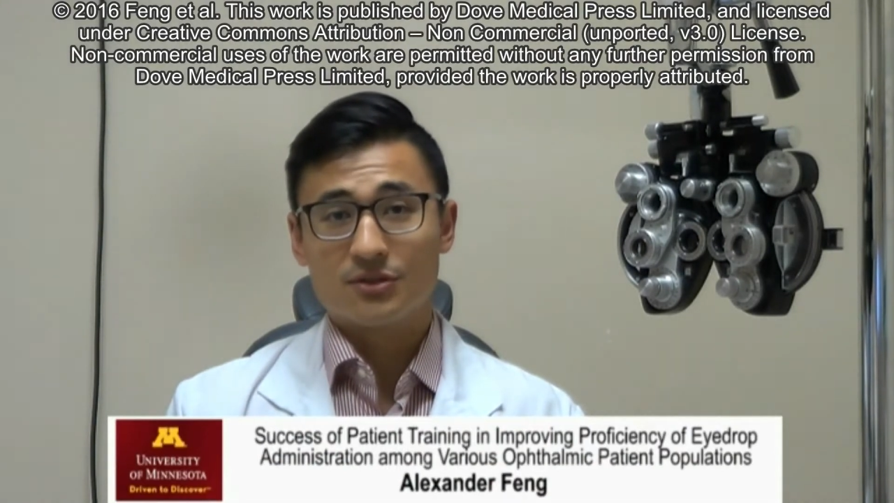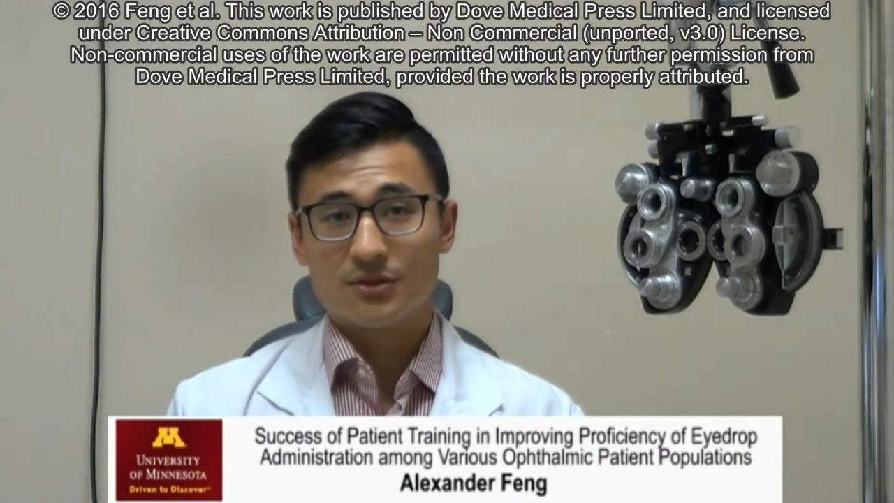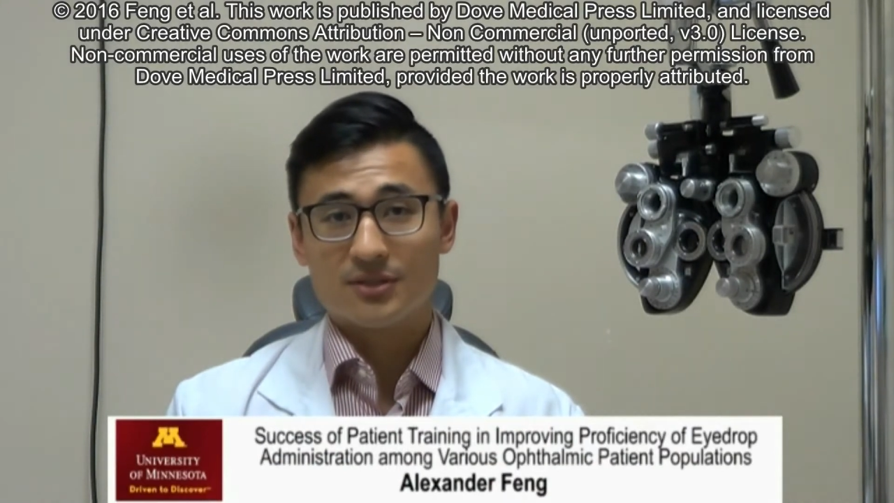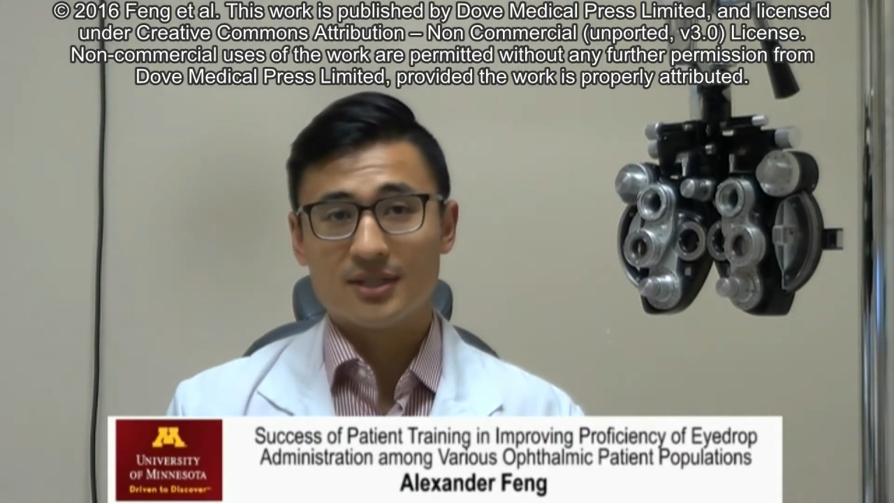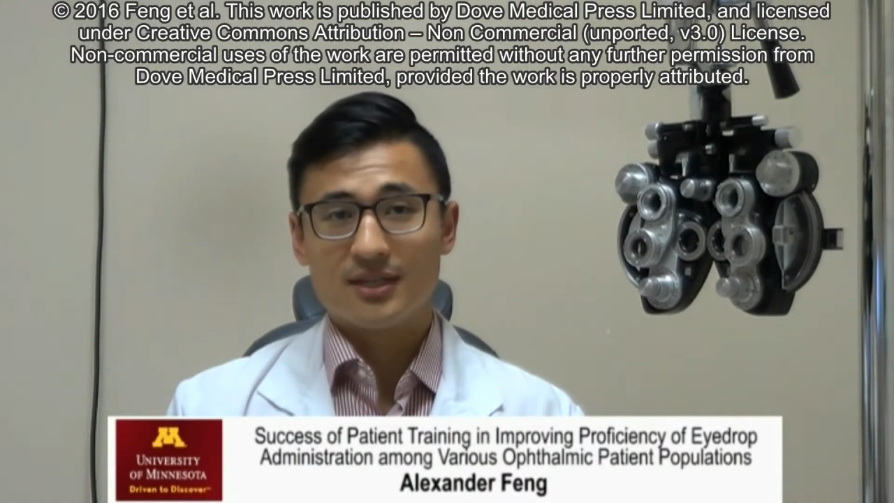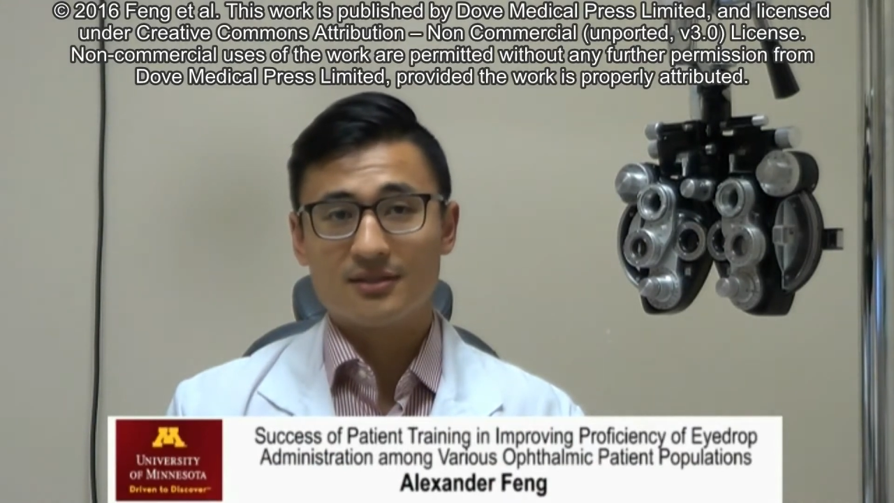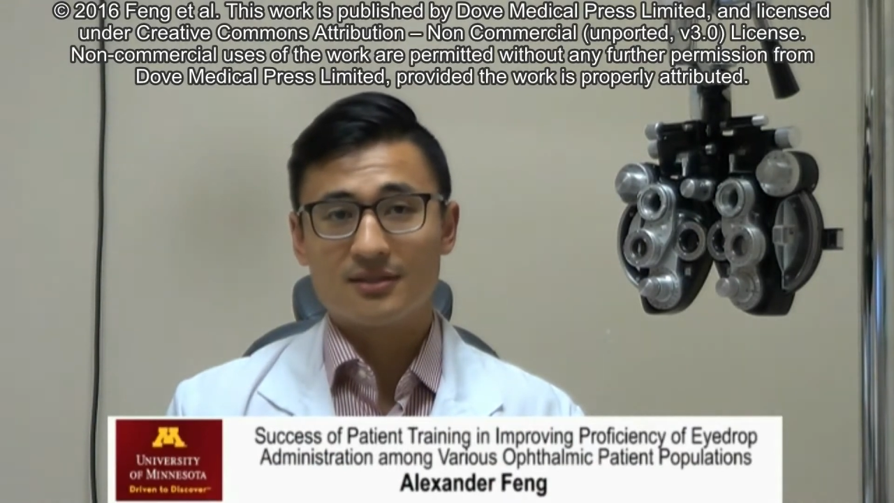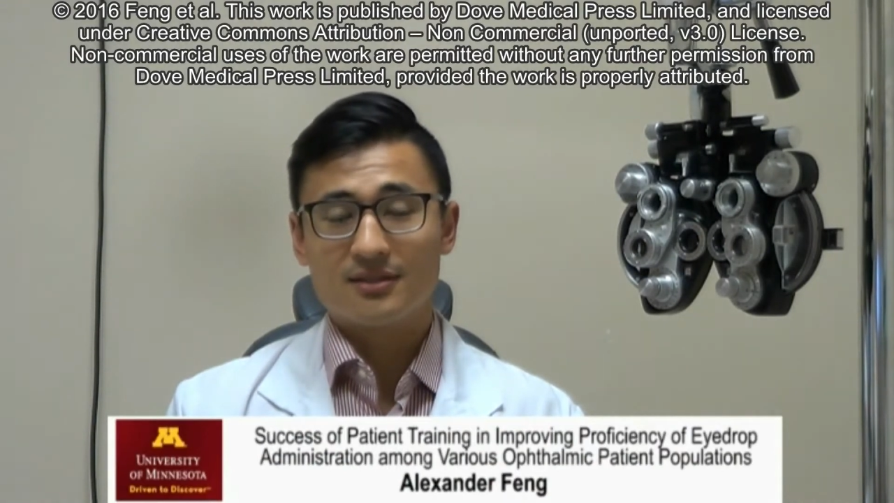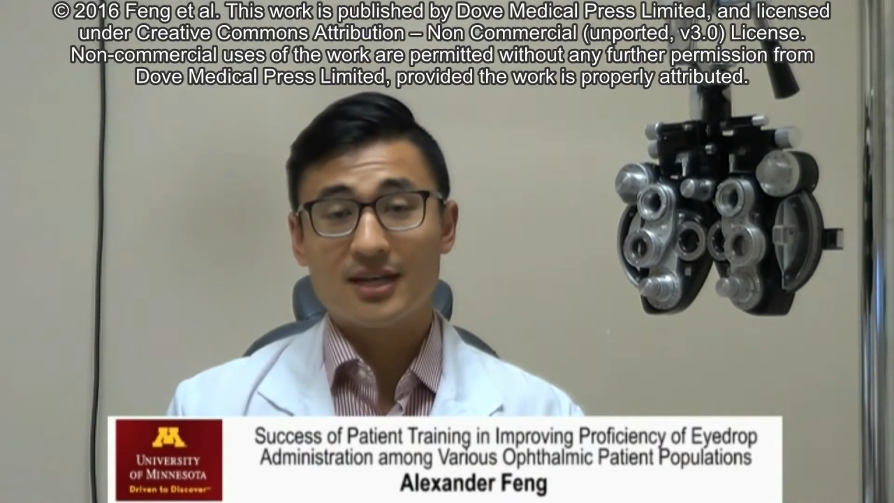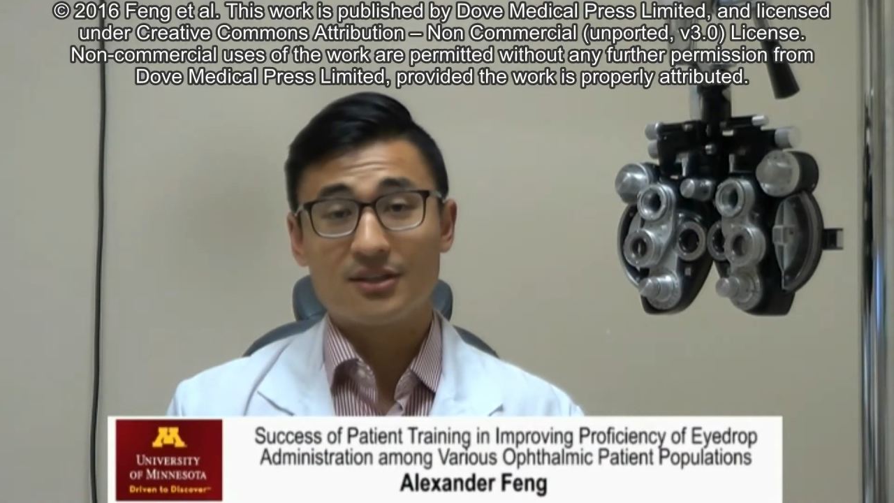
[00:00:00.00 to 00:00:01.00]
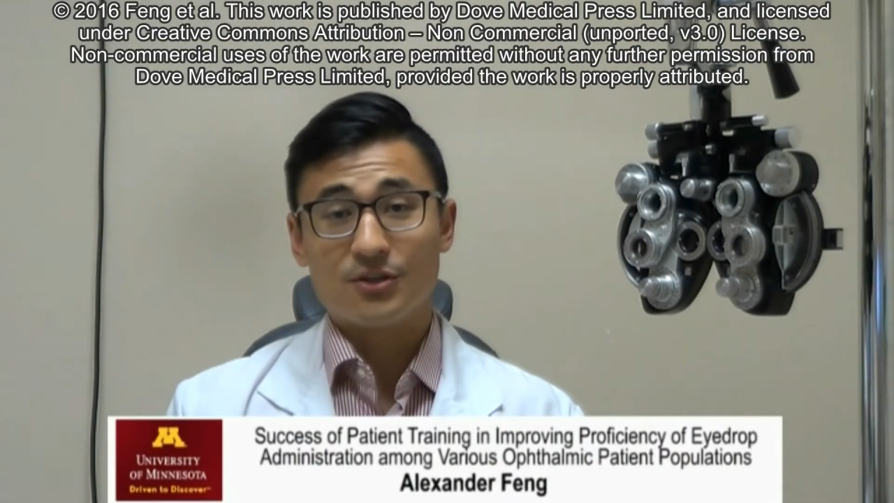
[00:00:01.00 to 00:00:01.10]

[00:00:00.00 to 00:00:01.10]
Neurosciences at the